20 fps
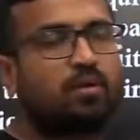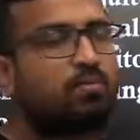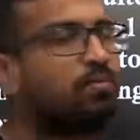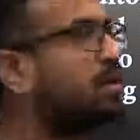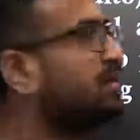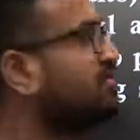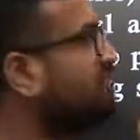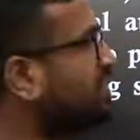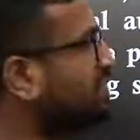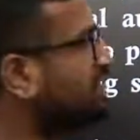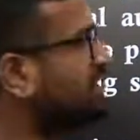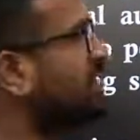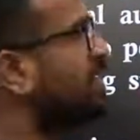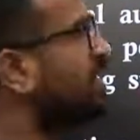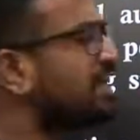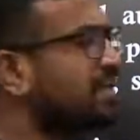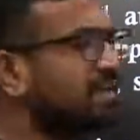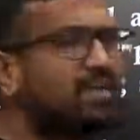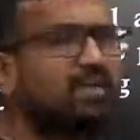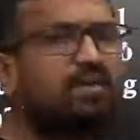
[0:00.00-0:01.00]
But if I say
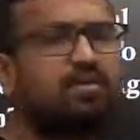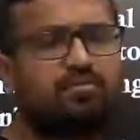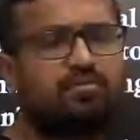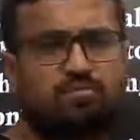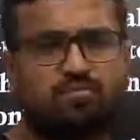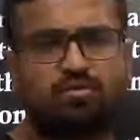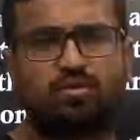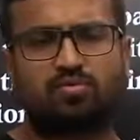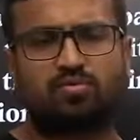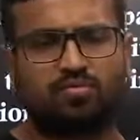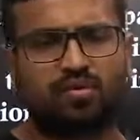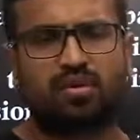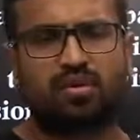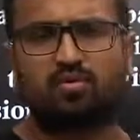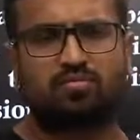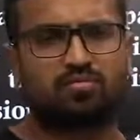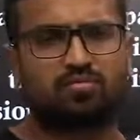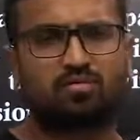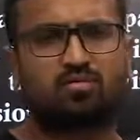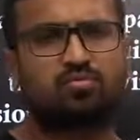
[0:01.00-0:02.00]
dengue, you'll
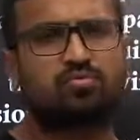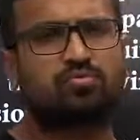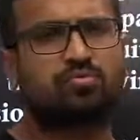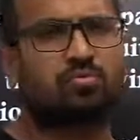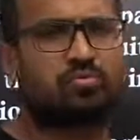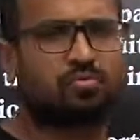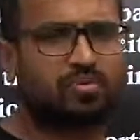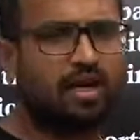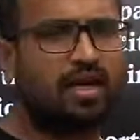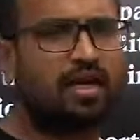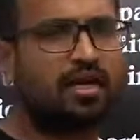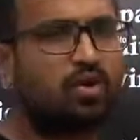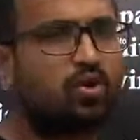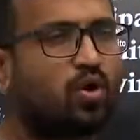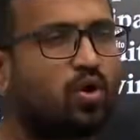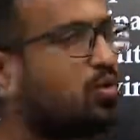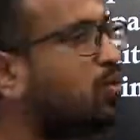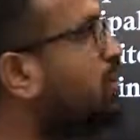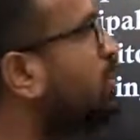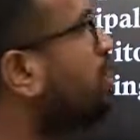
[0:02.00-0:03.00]
feel slightly
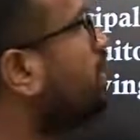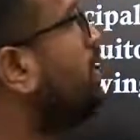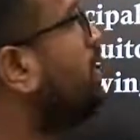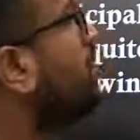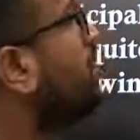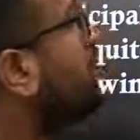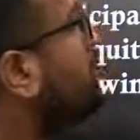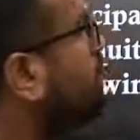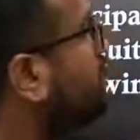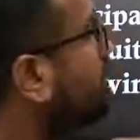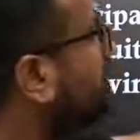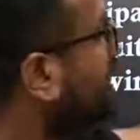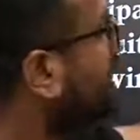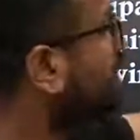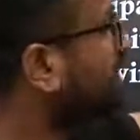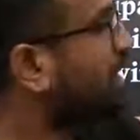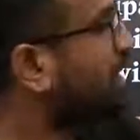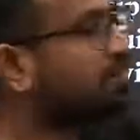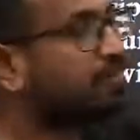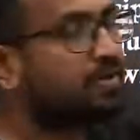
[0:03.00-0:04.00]
awkward. But the
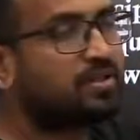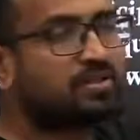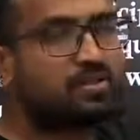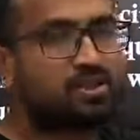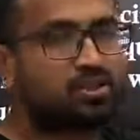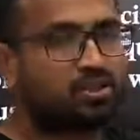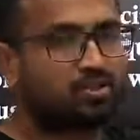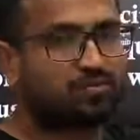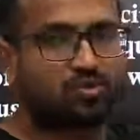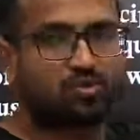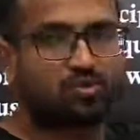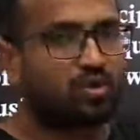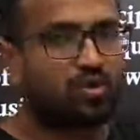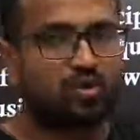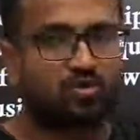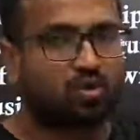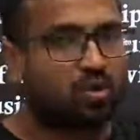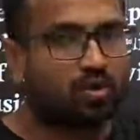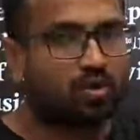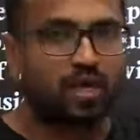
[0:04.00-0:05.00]
exact pronunciation of this word
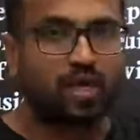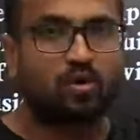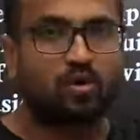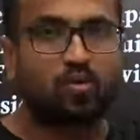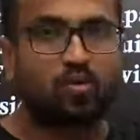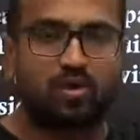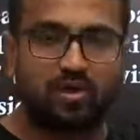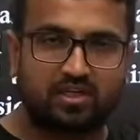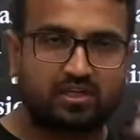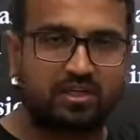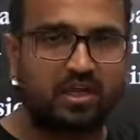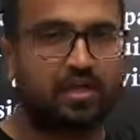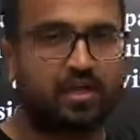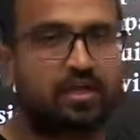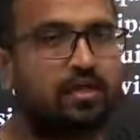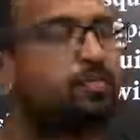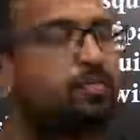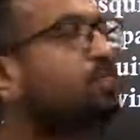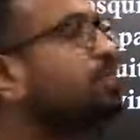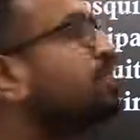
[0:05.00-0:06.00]
is not dengue, it is
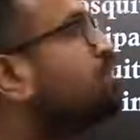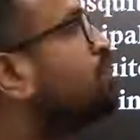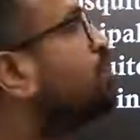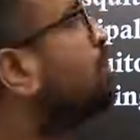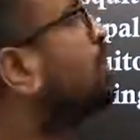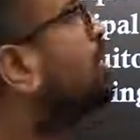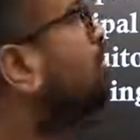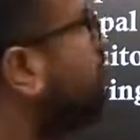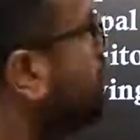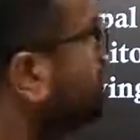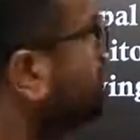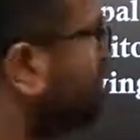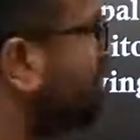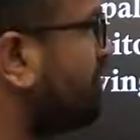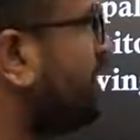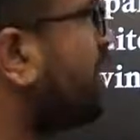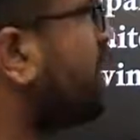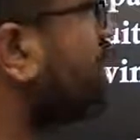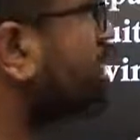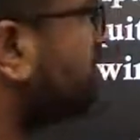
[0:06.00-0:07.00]
dengue. But okay, fine,